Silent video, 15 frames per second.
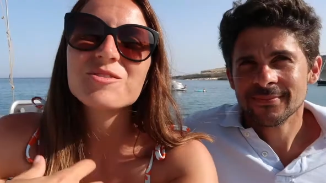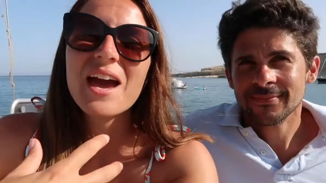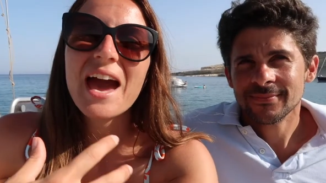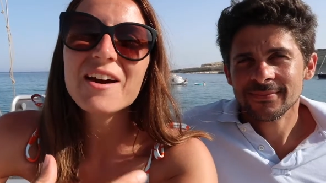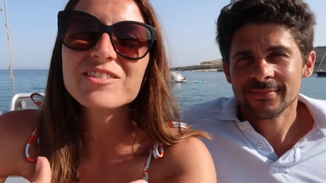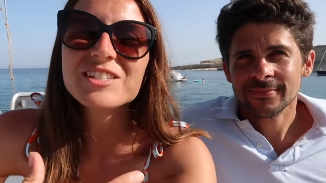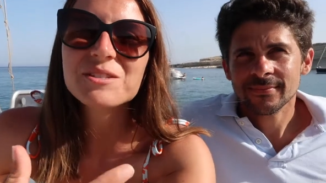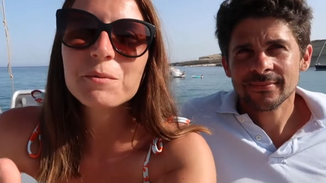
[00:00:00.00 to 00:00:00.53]
Speaker 1: We
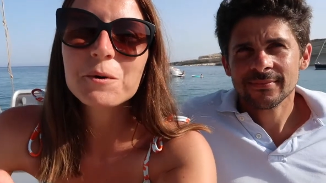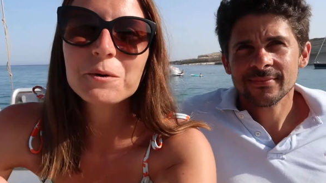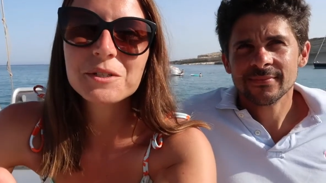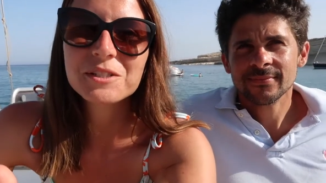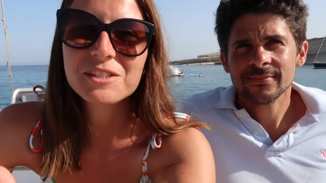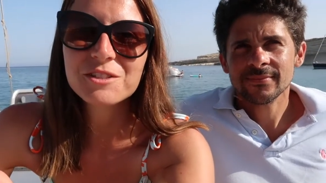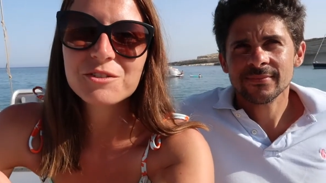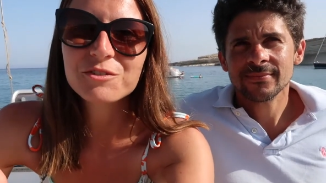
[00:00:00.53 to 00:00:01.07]
haven't
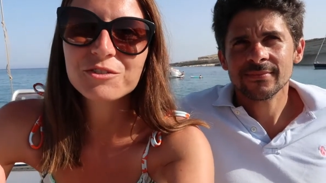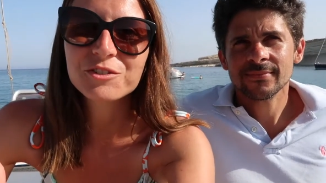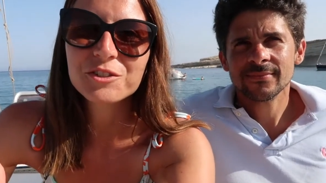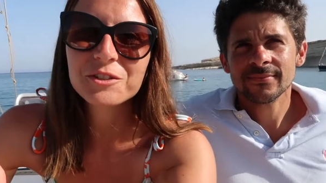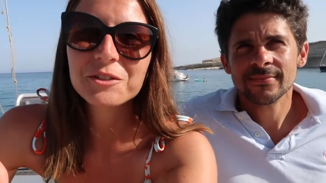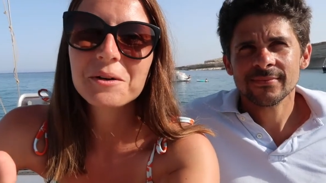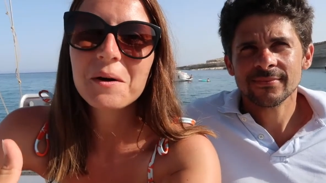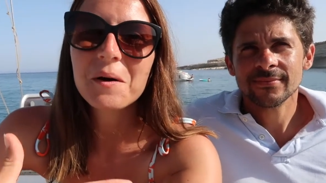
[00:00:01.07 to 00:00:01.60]
spoken to you
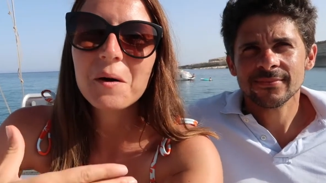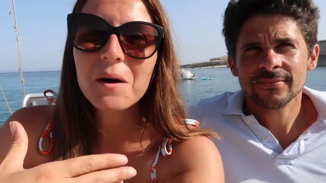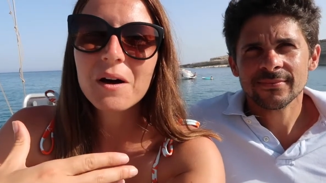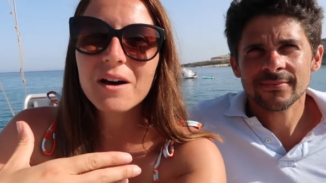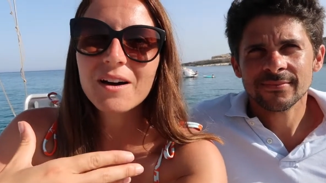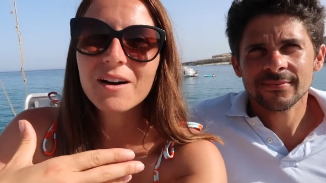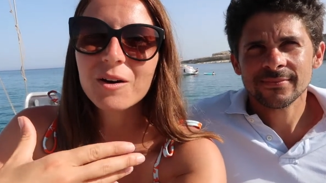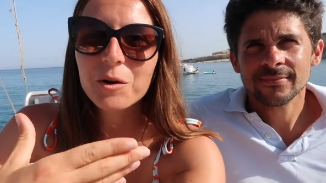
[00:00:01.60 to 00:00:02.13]
for
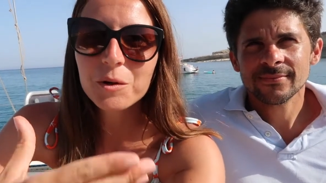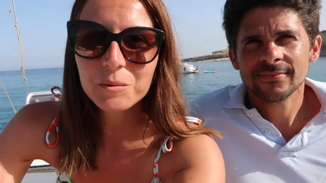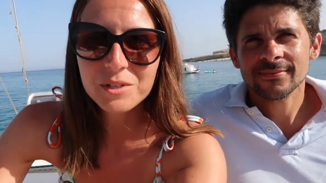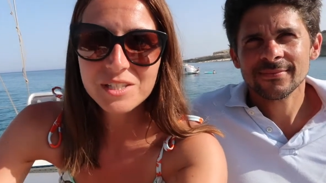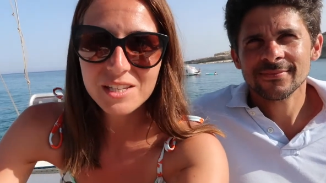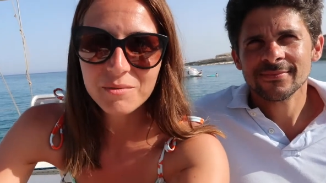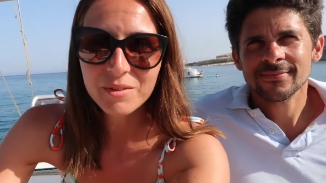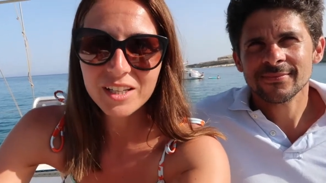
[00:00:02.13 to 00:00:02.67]

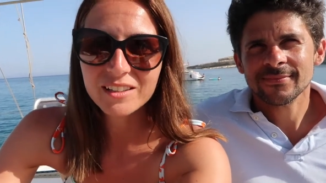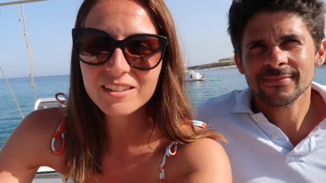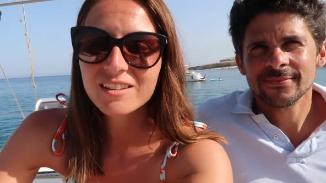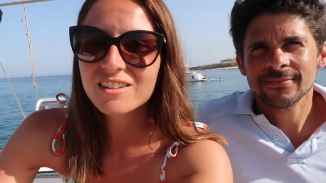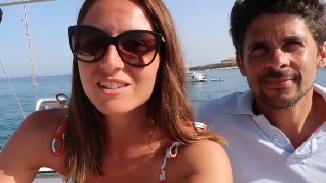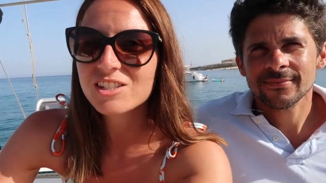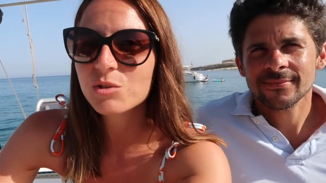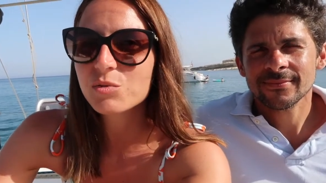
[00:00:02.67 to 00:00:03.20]
almost a
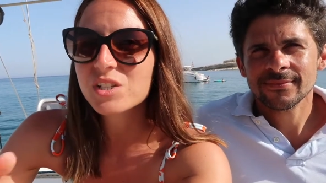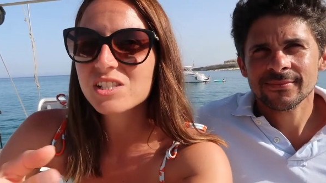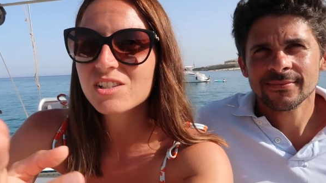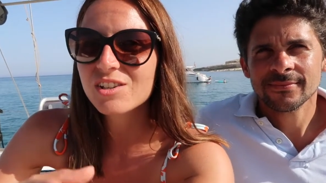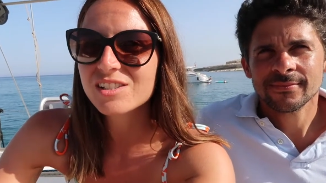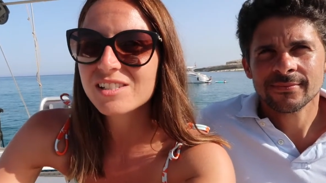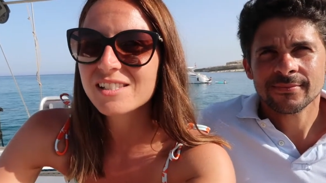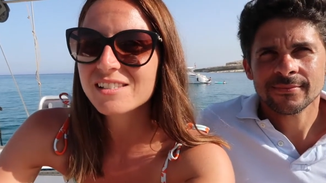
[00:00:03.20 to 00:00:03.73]
month. So we
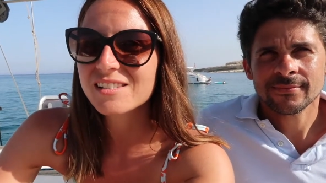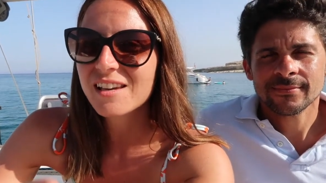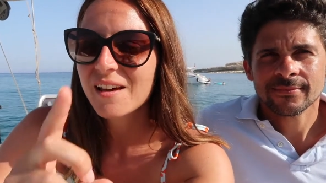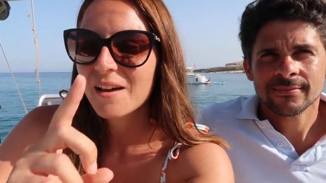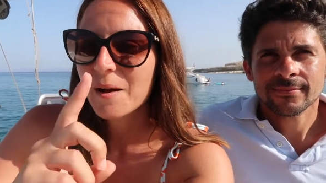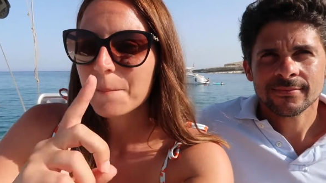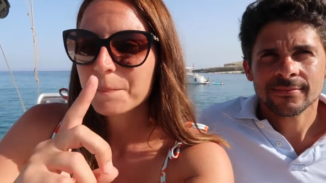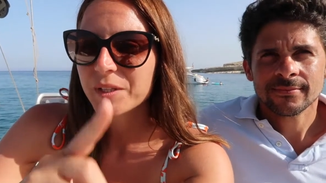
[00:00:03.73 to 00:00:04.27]
started
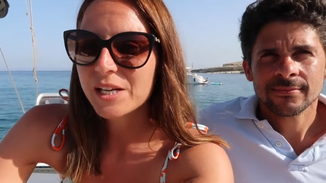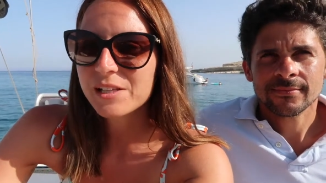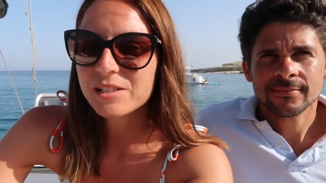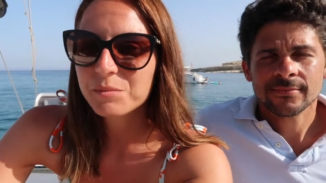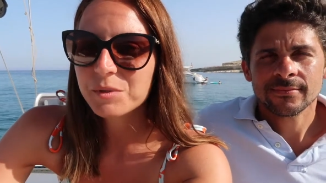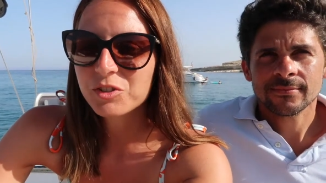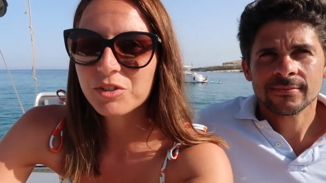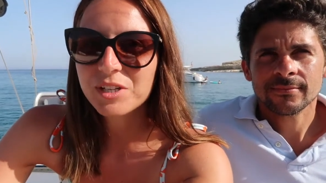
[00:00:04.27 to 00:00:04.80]

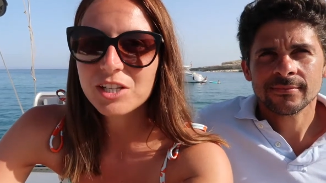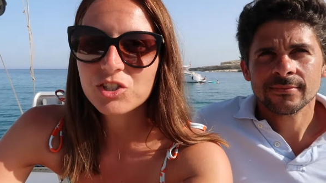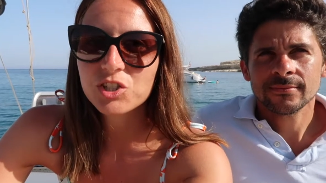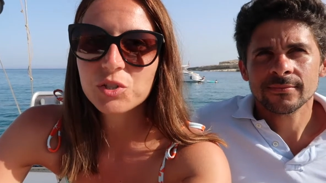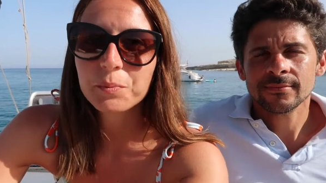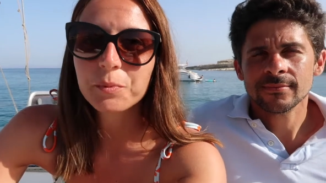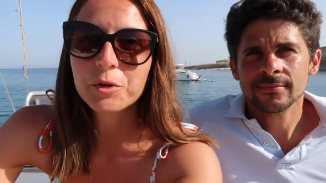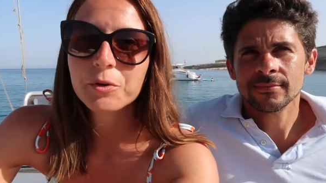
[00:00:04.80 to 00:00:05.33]
Ultimate
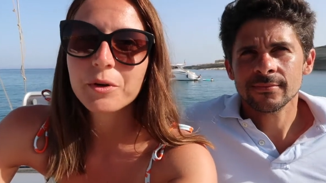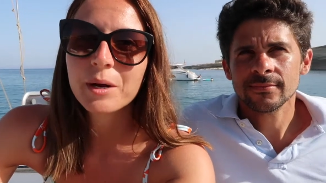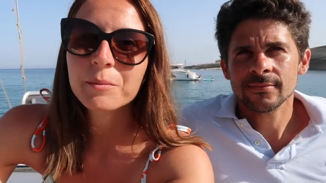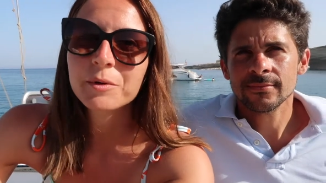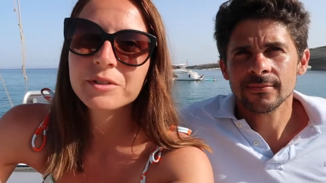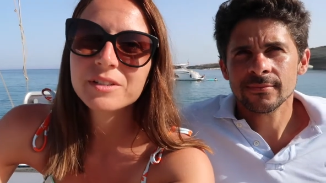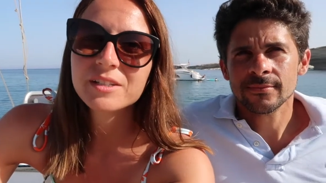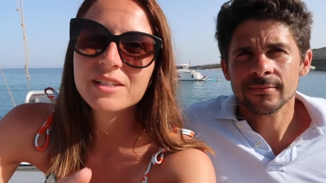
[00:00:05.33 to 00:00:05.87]
Relationship
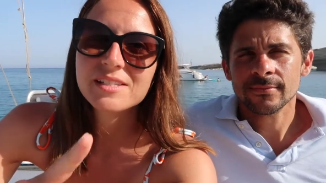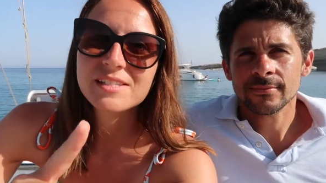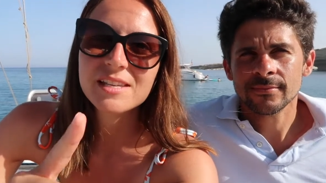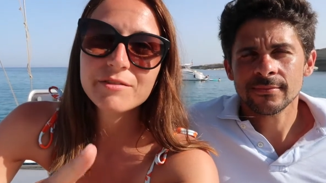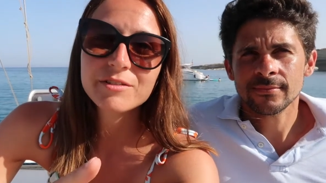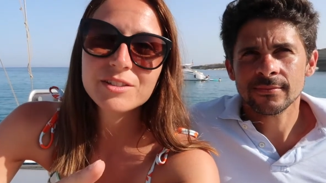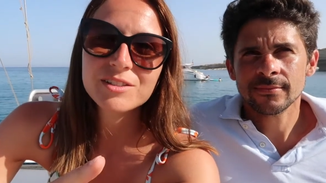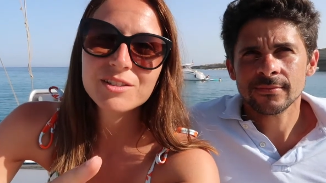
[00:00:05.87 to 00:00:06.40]
Program on the
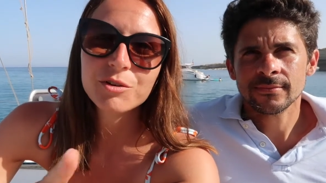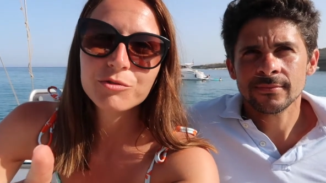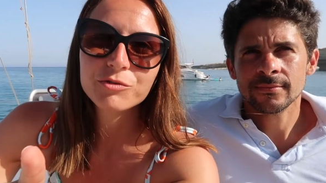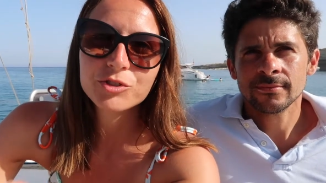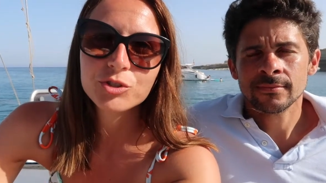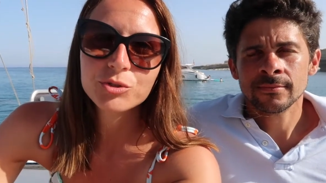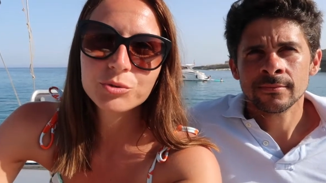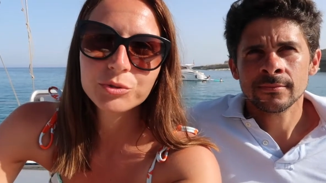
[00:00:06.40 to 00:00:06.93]
seventh
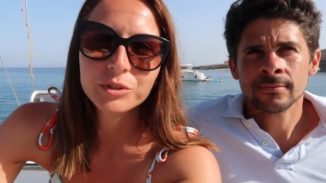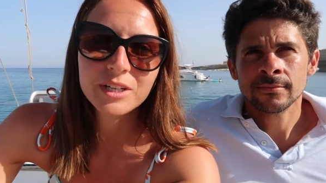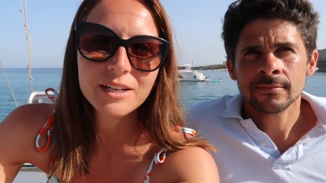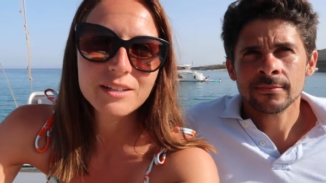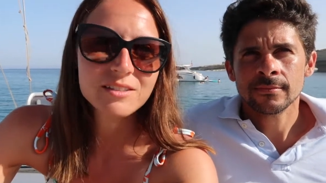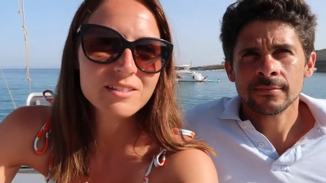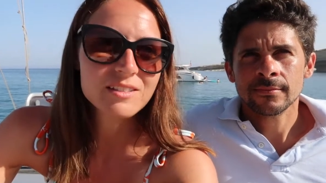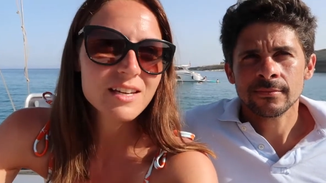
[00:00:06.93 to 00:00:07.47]
of June,
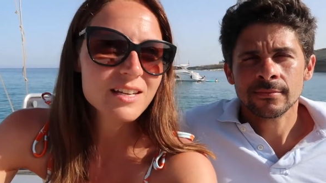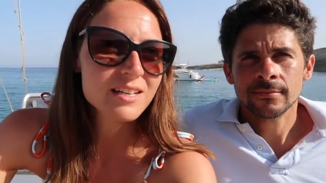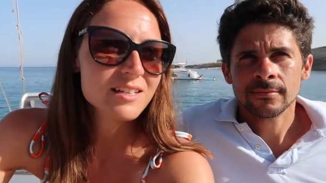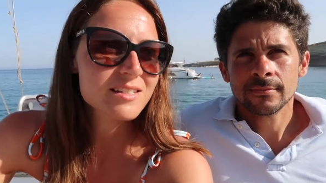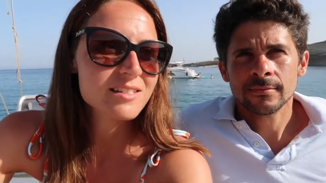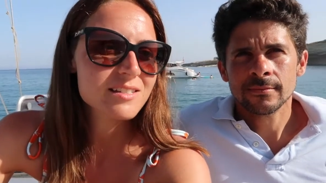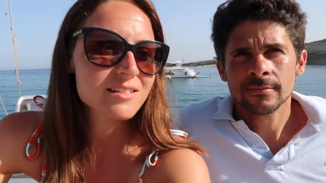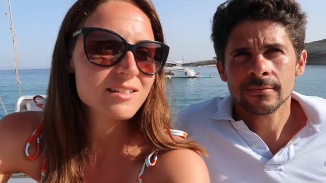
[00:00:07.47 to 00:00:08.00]
and
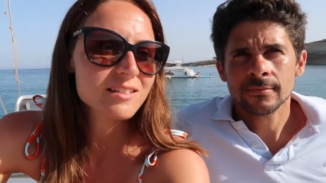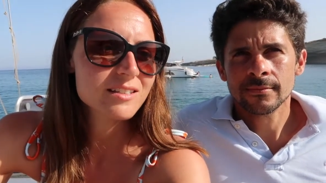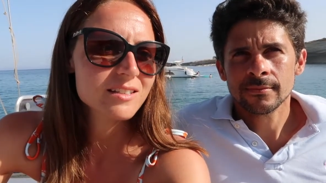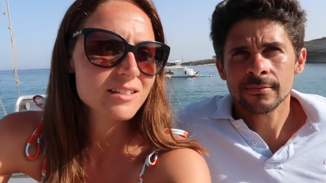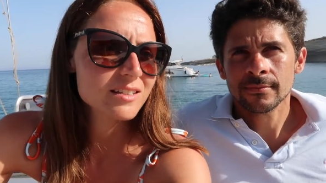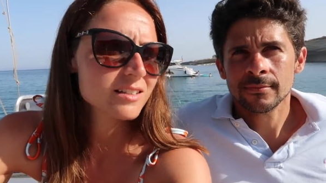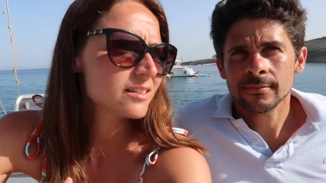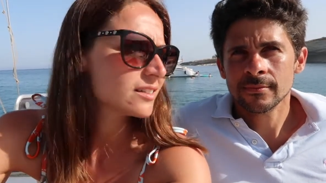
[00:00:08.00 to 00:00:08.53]
today is
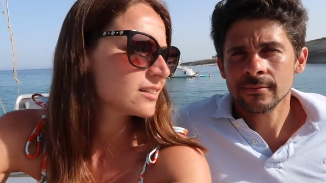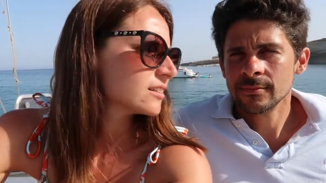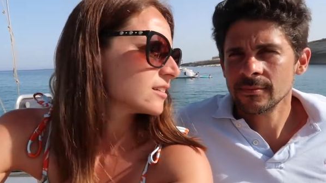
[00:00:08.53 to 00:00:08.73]
the